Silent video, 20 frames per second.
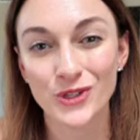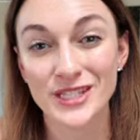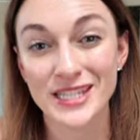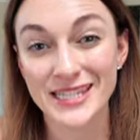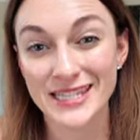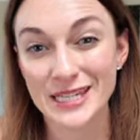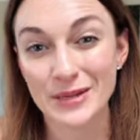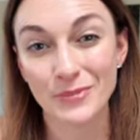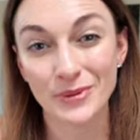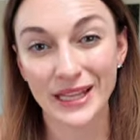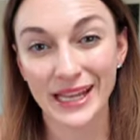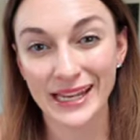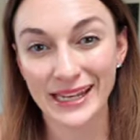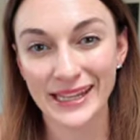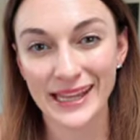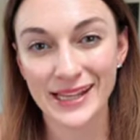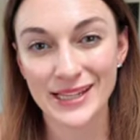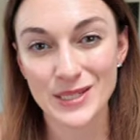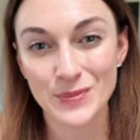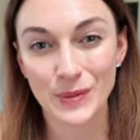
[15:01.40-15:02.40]
Disney planning
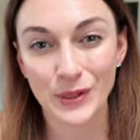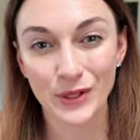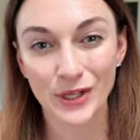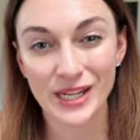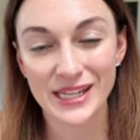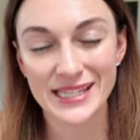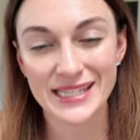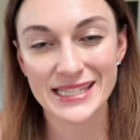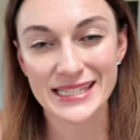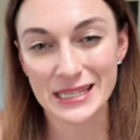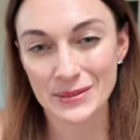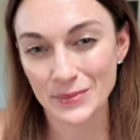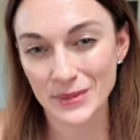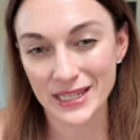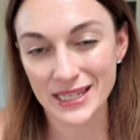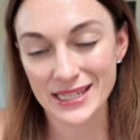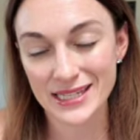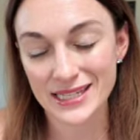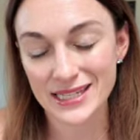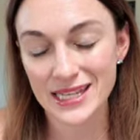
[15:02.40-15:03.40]
experience
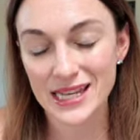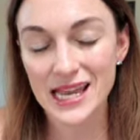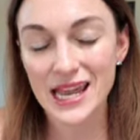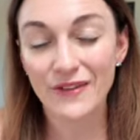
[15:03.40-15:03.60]
seamless.